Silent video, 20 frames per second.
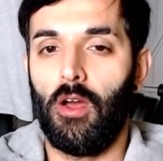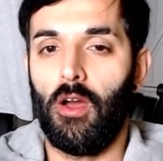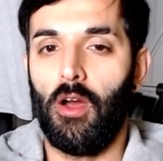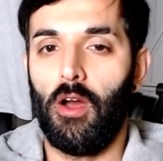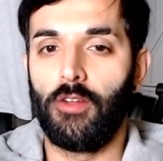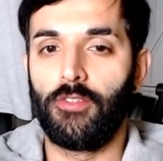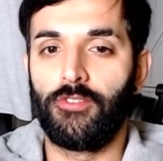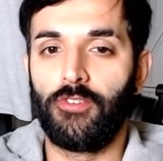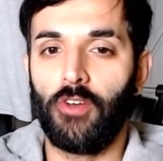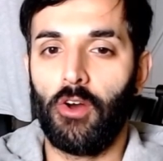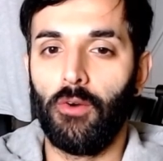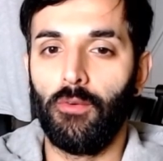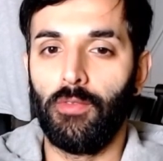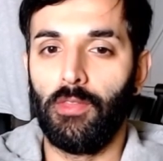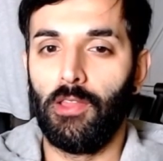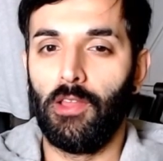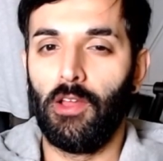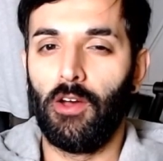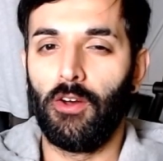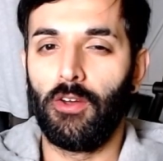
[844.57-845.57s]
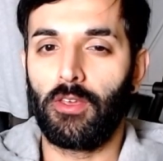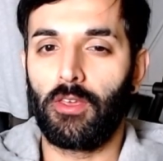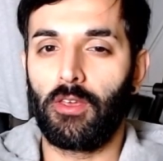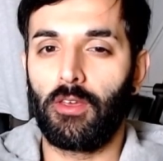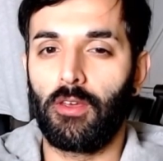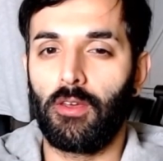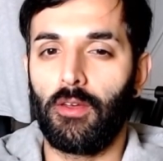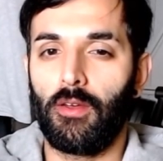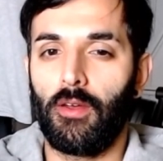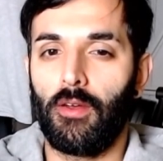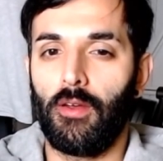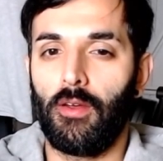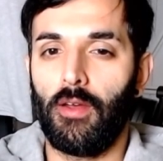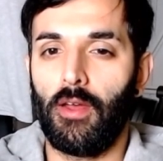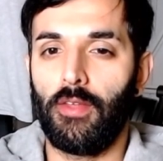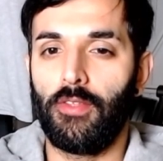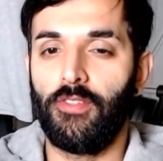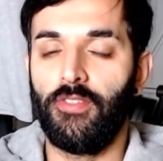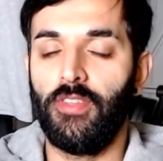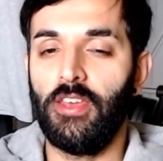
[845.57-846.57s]
I don't like
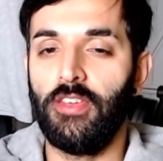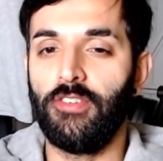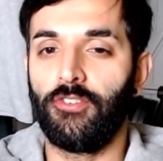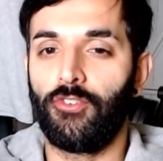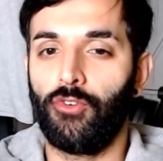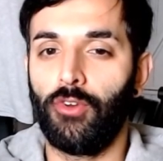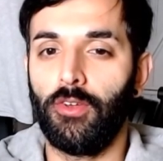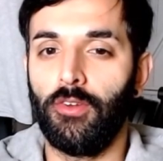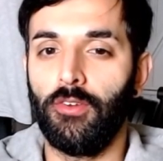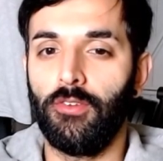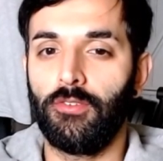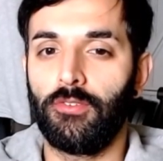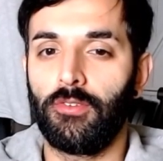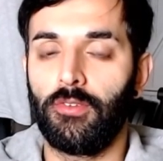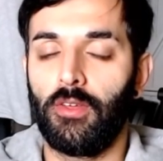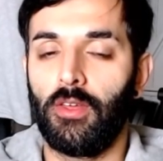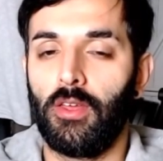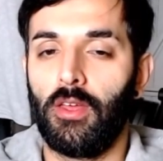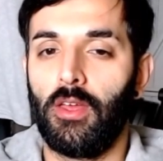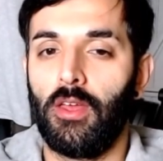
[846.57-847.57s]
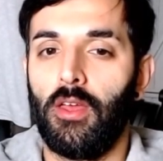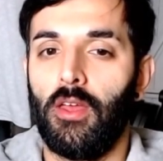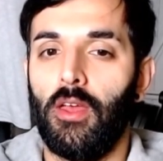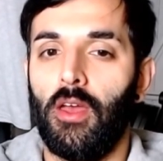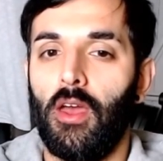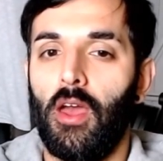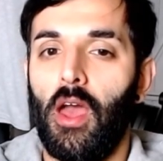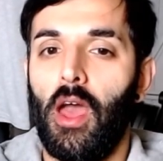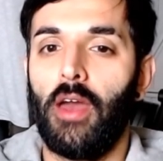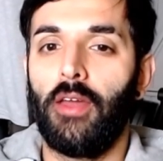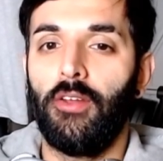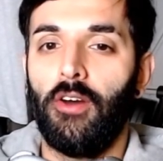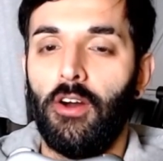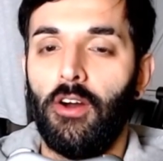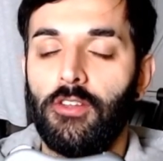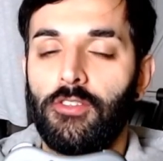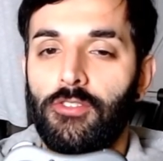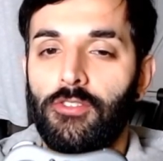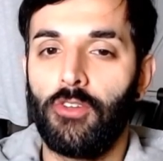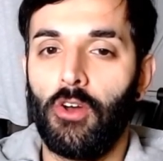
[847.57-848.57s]
that these are triggers, and I
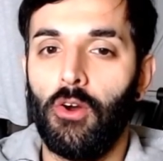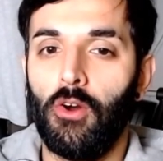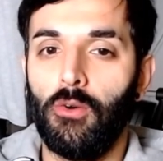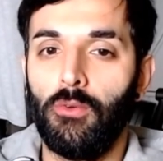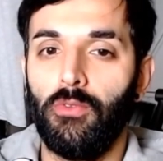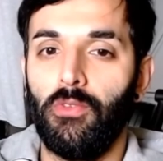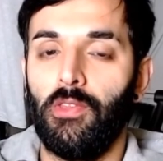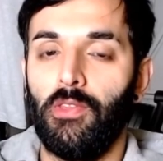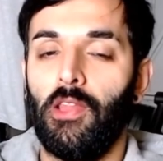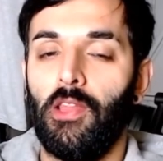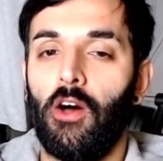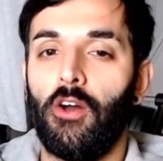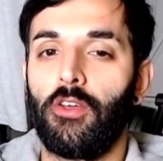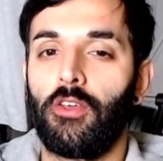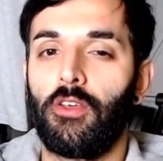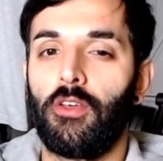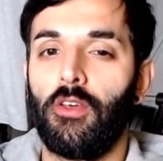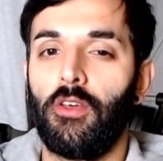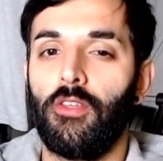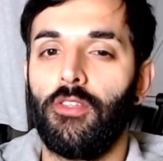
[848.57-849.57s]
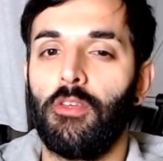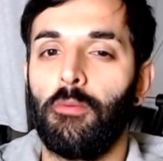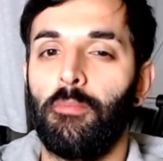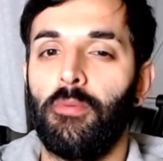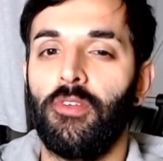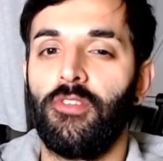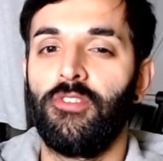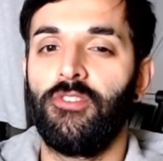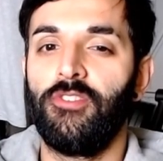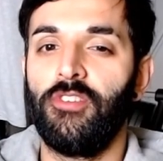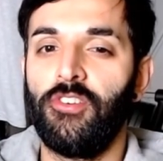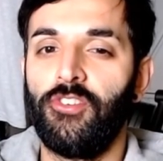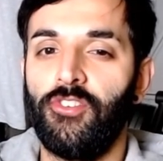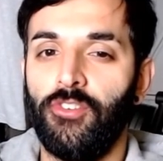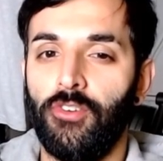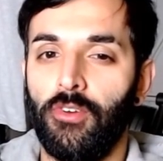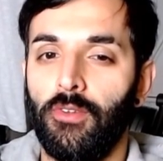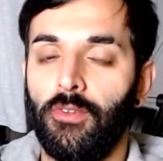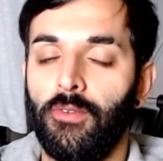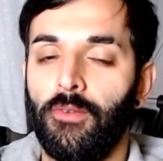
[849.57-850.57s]
don't like the
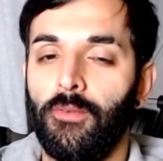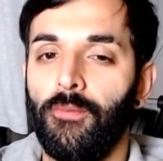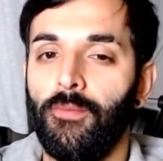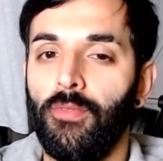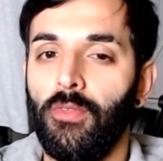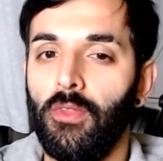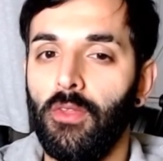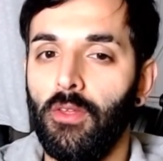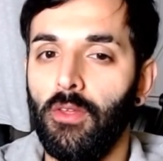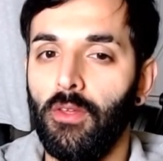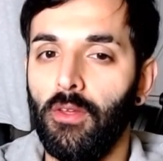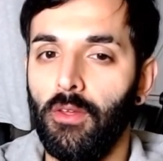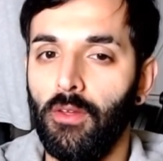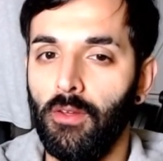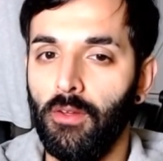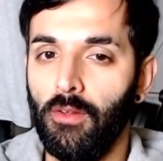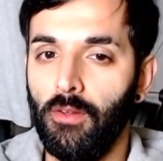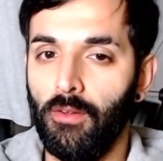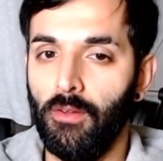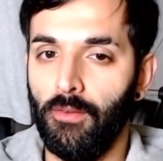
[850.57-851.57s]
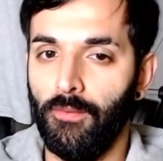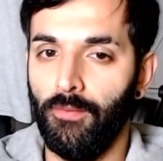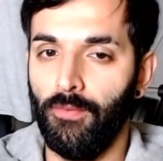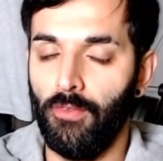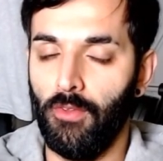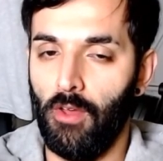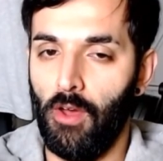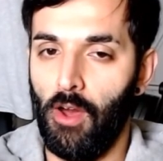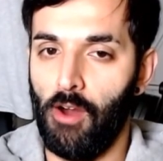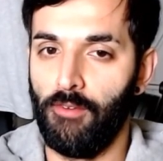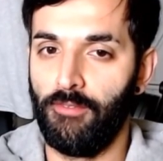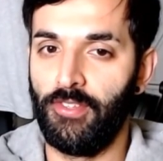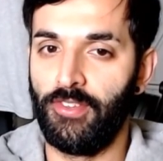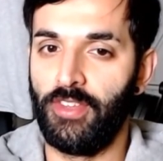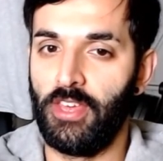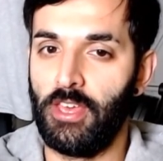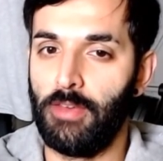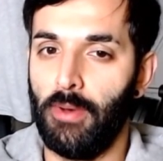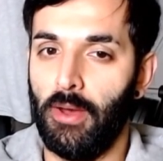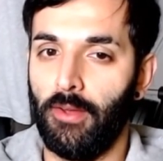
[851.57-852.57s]
position of the
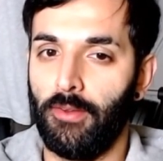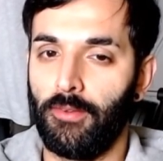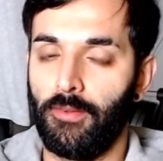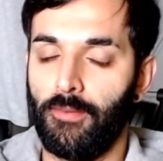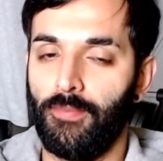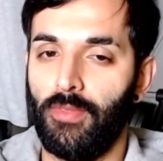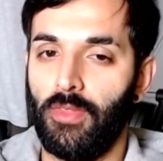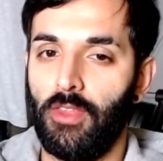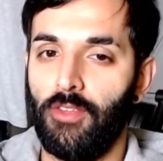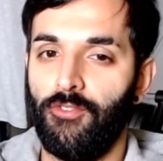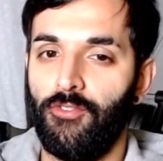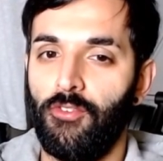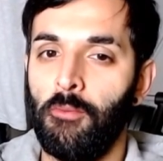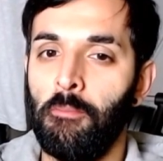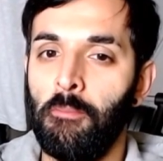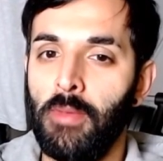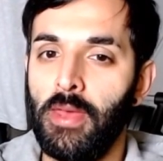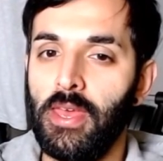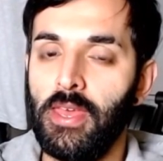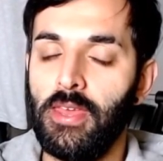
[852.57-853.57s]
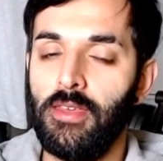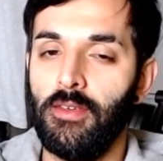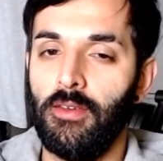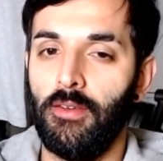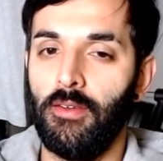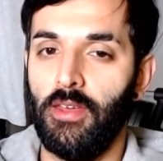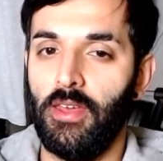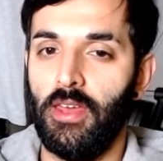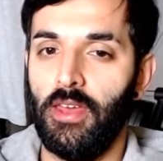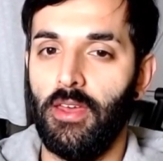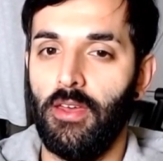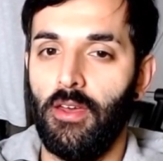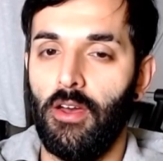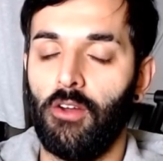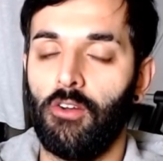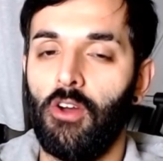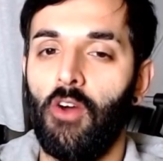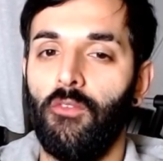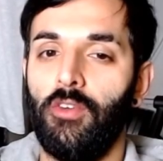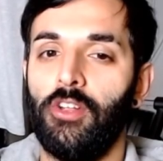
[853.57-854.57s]
D-pad. For me, I
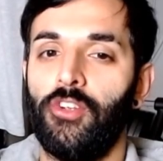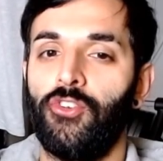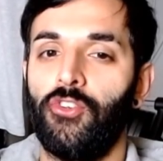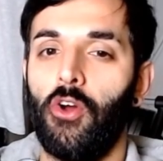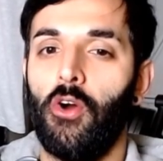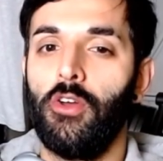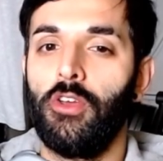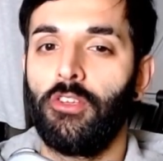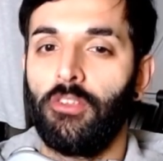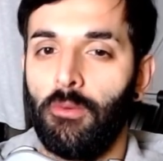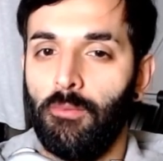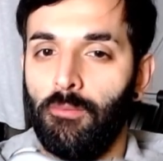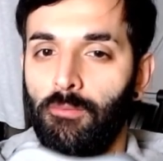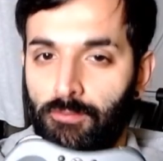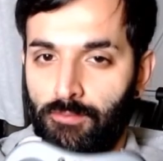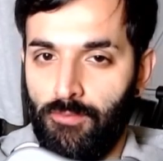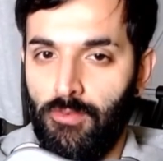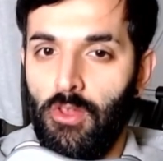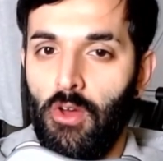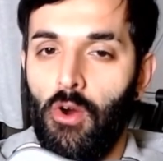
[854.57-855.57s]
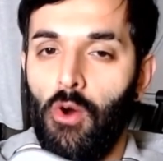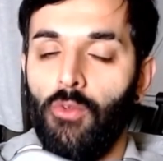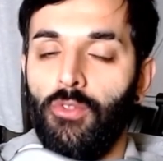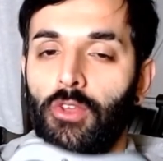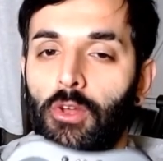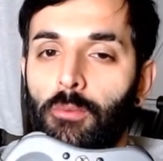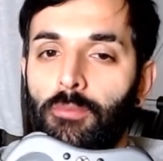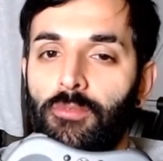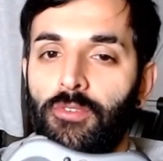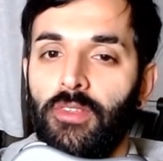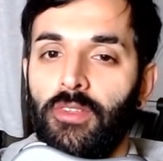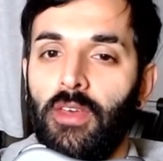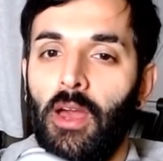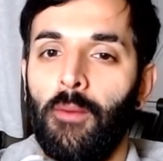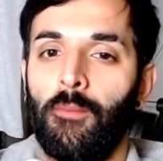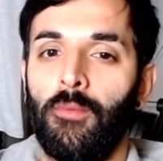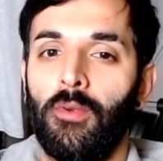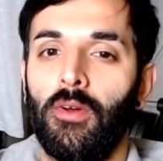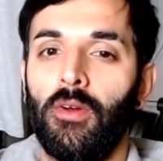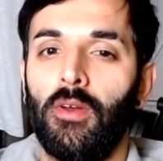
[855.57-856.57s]
can't really show you because I'm holding it up to the
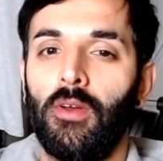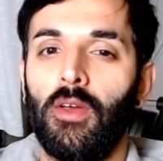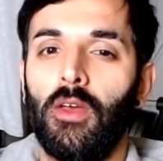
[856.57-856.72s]
camera.